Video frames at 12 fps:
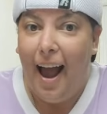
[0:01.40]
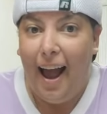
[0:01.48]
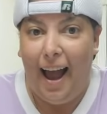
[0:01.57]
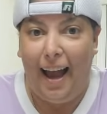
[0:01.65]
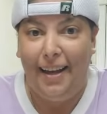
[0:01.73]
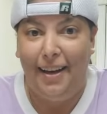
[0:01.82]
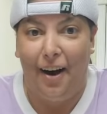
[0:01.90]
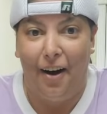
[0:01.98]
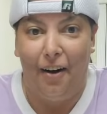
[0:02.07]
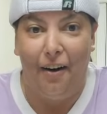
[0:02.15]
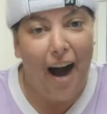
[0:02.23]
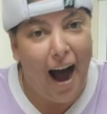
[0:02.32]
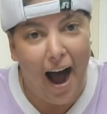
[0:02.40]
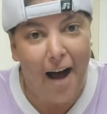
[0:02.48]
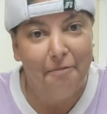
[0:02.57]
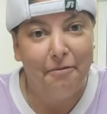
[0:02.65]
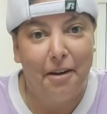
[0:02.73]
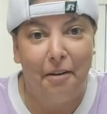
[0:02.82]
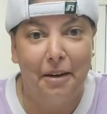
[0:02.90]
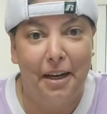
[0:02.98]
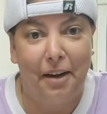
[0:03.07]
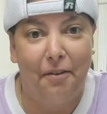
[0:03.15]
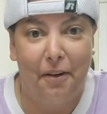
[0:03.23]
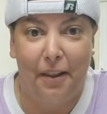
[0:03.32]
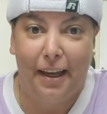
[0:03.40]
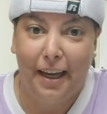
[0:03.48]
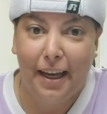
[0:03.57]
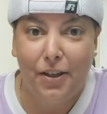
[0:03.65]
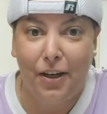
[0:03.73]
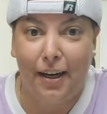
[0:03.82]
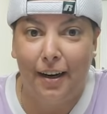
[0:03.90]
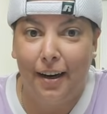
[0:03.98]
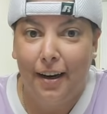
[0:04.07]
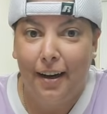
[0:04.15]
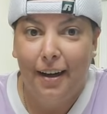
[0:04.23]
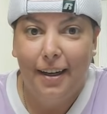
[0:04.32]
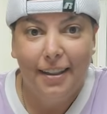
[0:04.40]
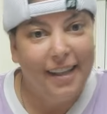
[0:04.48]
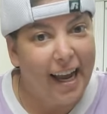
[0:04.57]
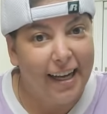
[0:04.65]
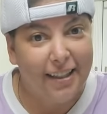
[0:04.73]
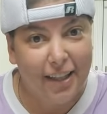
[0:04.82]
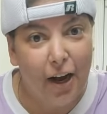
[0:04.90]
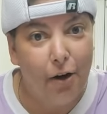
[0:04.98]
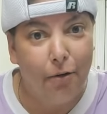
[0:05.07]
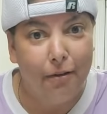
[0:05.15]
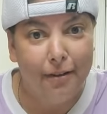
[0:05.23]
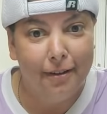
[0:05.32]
Hey y'all, I'm coming to you from the kitchen. Take two!